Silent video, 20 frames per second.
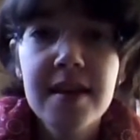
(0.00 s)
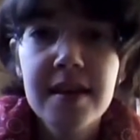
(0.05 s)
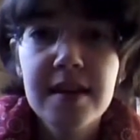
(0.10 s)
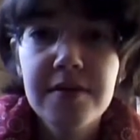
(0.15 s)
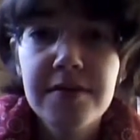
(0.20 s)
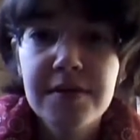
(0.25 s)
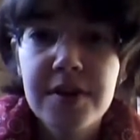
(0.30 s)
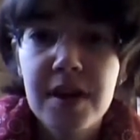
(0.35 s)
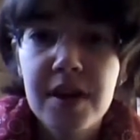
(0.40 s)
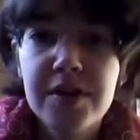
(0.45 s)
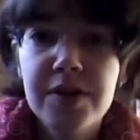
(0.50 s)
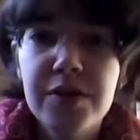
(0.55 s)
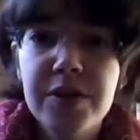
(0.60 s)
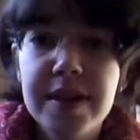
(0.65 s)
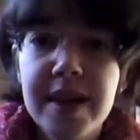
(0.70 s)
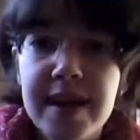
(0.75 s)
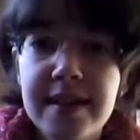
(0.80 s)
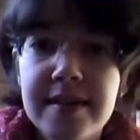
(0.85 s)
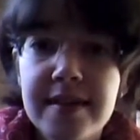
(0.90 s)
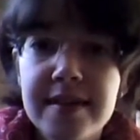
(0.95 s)
If not, you
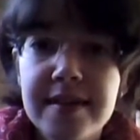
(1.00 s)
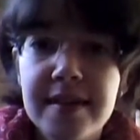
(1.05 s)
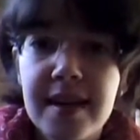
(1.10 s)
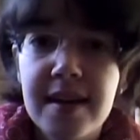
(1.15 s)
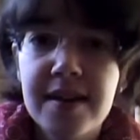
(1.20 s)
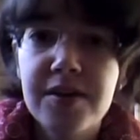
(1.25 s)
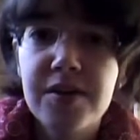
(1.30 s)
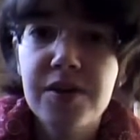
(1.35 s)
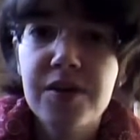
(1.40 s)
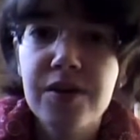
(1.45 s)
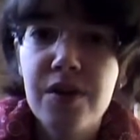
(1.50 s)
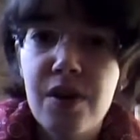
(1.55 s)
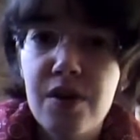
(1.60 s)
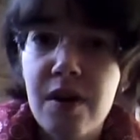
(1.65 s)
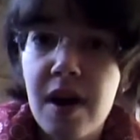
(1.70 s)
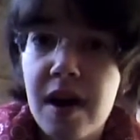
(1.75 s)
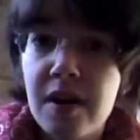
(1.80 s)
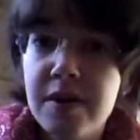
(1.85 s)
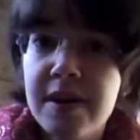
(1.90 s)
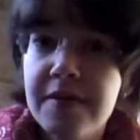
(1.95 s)
can decide to go
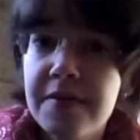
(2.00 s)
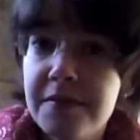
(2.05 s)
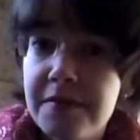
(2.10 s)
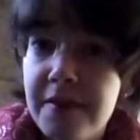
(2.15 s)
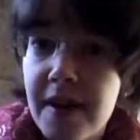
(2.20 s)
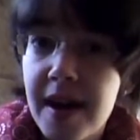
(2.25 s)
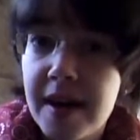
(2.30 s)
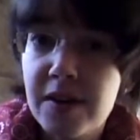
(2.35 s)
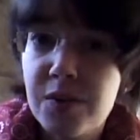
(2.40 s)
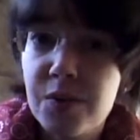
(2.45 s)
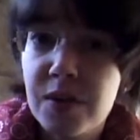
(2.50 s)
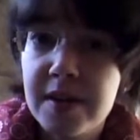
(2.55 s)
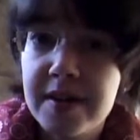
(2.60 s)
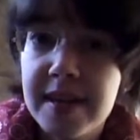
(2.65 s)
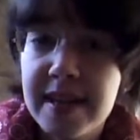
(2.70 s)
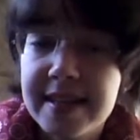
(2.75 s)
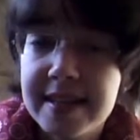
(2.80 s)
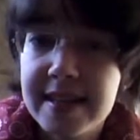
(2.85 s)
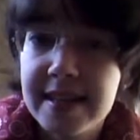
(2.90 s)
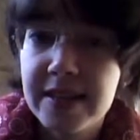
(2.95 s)
out and find one
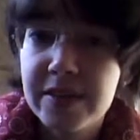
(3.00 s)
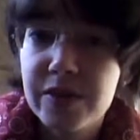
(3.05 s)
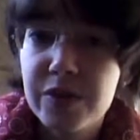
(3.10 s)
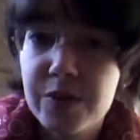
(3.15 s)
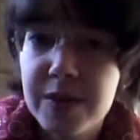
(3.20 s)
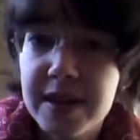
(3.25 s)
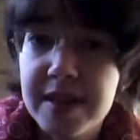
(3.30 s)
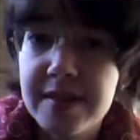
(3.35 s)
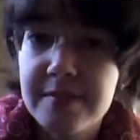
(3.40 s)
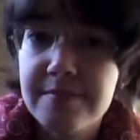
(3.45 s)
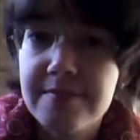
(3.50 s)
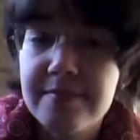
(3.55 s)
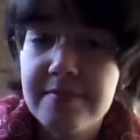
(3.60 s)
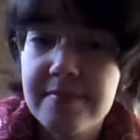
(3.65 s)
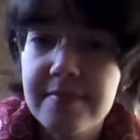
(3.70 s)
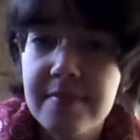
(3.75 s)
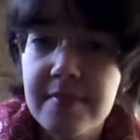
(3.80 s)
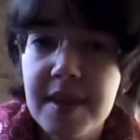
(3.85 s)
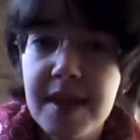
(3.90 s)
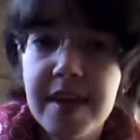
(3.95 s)
that's linked to it.
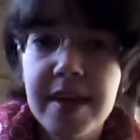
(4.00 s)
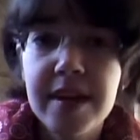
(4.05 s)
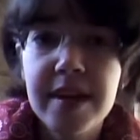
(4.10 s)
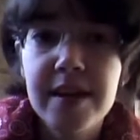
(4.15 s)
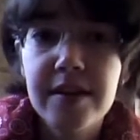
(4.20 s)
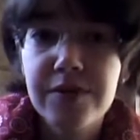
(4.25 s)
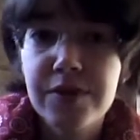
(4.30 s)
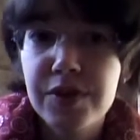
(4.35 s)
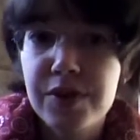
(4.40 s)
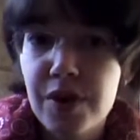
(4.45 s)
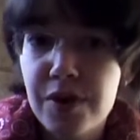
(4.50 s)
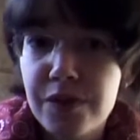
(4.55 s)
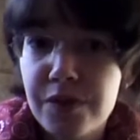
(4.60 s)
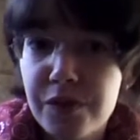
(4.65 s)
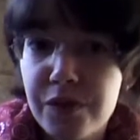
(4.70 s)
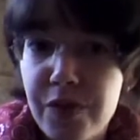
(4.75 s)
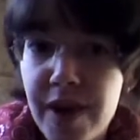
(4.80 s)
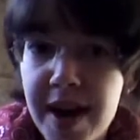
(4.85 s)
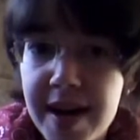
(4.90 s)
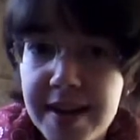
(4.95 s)
If you
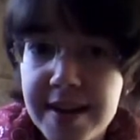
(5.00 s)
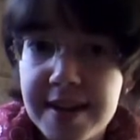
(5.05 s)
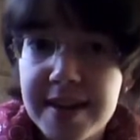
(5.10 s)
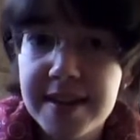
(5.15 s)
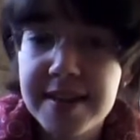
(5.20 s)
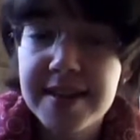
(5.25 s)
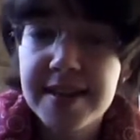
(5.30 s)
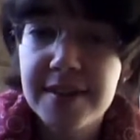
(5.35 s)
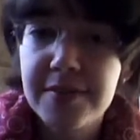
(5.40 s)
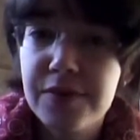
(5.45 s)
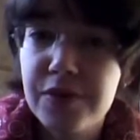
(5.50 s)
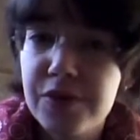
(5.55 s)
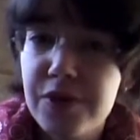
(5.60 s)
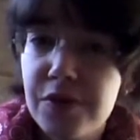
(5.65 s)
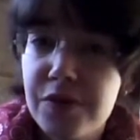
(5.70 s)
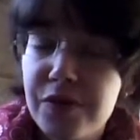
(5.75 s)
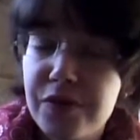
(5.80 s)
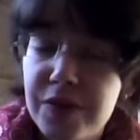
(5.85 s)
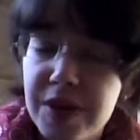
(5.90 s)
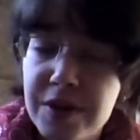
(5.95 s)
don't find it, if you
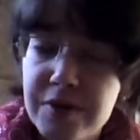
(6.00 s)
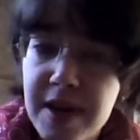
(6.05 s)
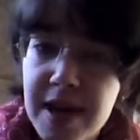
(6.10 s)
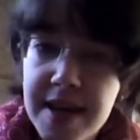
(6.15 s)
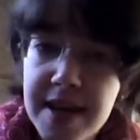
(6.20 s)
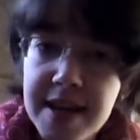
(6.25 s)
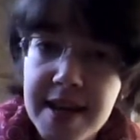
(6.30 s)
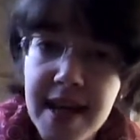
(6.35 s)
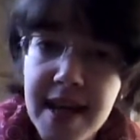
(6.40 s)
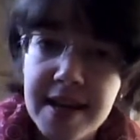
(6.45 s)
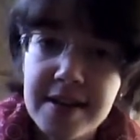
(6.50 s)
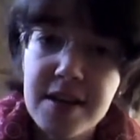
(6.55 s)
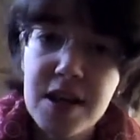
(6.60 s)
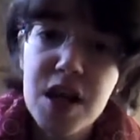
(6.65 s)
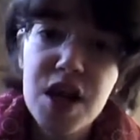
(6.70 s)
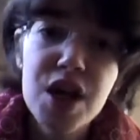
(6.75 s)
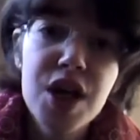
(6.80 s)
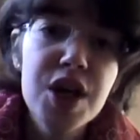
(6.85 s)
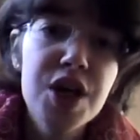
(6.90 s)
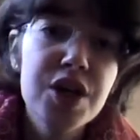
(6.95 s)
don't feel ready yet,
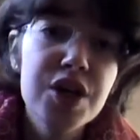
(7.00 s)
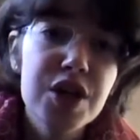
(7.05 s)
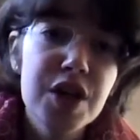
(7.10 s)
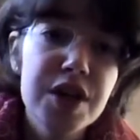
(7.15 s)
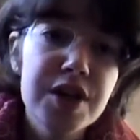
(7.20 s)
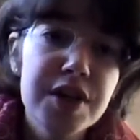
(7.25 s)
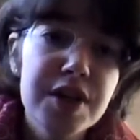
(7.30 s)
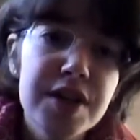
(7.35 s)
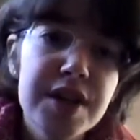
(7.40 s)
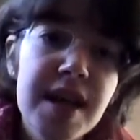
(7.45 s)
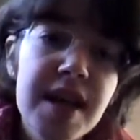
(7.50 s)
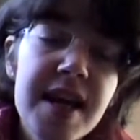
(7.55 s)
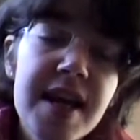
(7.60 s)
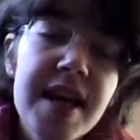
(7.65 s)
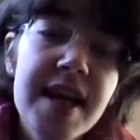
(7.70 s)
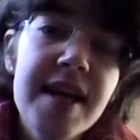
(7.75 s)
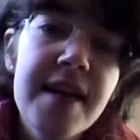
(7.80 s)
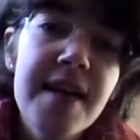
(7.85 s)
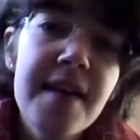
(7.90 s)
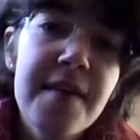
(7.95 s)
just
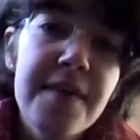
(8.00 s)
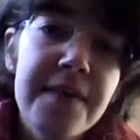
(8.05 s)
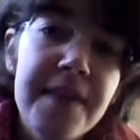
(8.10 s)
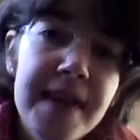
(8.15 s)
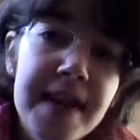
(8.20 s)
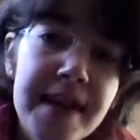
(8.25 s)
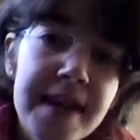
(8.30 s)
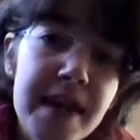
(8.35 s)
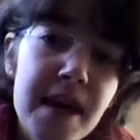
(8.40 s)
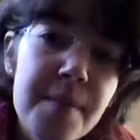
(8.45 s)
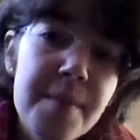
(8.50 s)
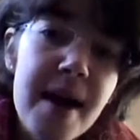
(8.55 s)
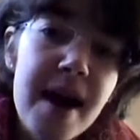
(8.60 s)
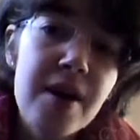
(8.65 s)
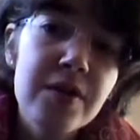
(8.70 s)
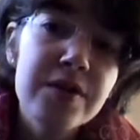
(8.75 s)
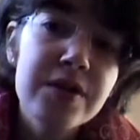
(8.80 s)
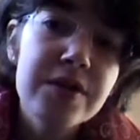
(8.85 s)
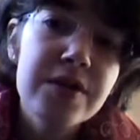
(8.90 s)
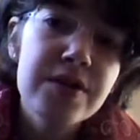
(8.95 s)
think
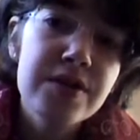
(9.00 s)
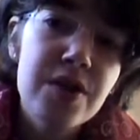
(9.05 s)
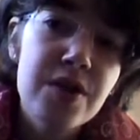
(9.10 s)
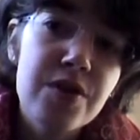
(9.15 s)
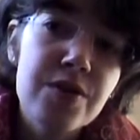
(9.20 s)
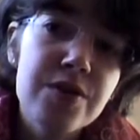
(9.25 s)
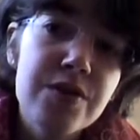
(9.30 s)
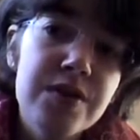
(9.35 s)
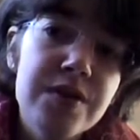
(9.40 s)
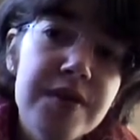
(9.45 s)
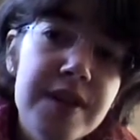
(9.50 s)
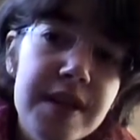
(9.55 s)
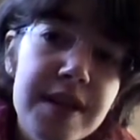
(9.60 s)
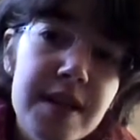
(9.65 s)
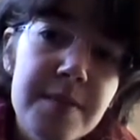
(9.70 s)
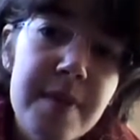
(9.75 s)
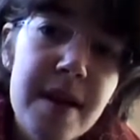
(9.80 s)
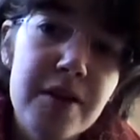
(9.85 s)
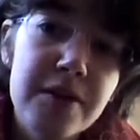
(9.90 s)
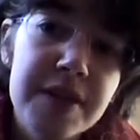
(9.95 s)
about the stone,
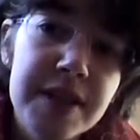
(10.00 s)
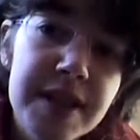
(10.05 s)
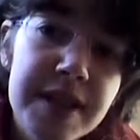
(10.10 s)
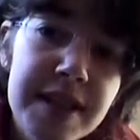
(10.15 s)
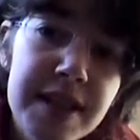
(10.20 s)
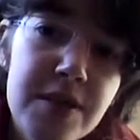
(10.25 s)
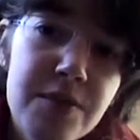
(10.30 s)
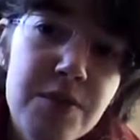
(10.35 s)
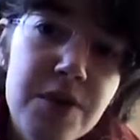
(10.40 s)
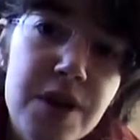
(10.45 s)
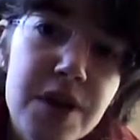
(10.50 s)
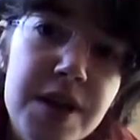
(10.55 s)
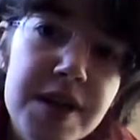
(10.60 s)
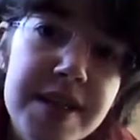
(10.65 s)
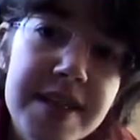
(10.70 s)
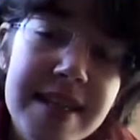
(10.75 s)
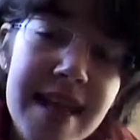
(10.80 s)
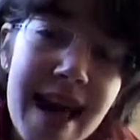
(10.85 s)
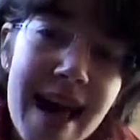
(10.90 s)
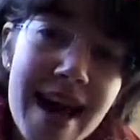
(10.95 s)
think about the keywords,
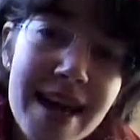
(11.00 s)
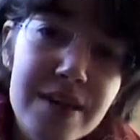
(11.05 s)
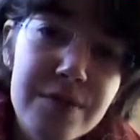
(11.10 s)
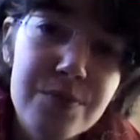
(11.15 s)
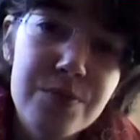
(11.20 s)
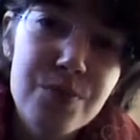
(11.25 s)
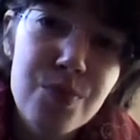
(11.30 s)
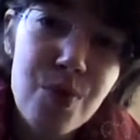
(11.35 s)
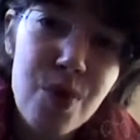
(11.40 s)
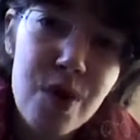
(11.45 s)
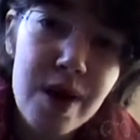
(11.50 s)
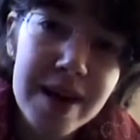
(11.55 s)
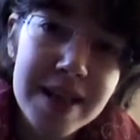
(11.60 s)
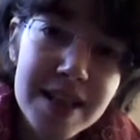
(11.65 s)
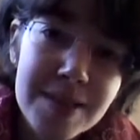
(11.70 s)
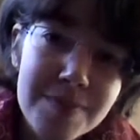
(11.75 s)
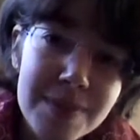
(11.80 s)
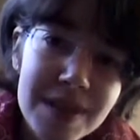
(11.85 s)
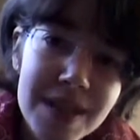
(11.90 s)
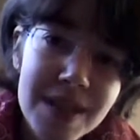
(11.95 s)
add more
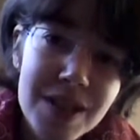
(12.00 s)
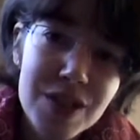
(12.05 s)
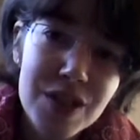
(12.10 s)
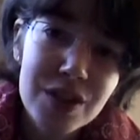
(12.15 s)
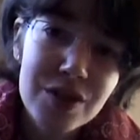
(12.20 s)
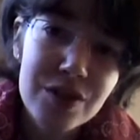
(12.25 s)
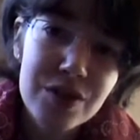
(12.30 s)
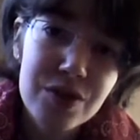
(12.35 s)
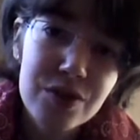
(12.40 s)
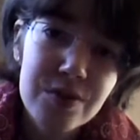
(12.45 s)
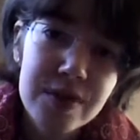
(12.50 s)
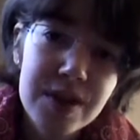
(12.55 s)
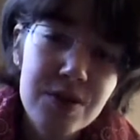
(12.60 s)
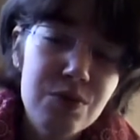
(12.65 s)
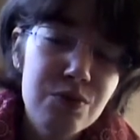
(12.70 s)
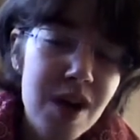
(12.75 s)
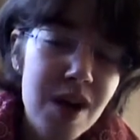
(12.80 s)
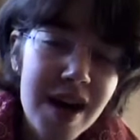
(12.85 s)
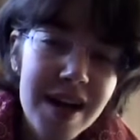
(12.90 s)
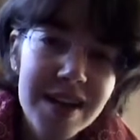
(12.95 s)
explanation to it,
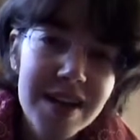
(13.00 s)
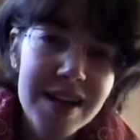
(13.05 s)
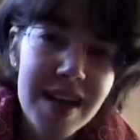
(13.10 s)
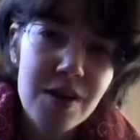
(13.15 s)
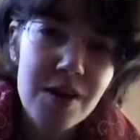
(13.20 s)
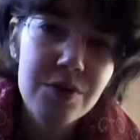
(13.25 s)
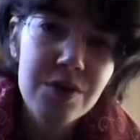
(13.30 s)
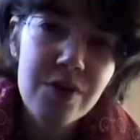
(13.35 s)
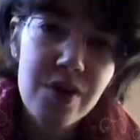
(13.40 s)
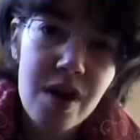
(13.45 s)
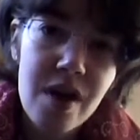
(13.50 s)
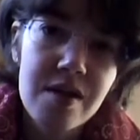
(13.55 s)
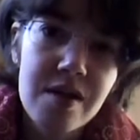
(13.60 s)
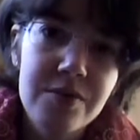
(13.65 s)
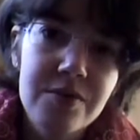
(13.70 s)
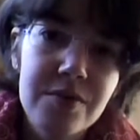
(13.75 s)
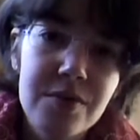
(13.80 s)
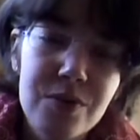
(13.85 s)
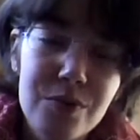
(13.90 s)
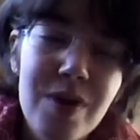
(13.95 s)
write it out
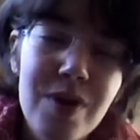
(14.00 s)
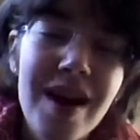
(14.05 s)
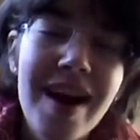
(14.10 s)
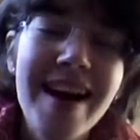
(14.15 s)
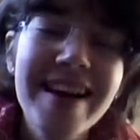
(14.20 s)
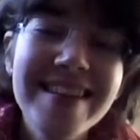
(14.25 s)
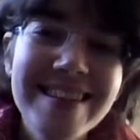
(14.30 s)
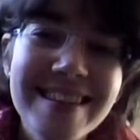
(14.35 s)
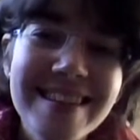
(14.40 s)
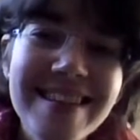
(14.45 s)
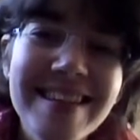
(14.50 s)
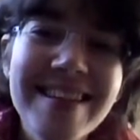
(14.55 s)
down, I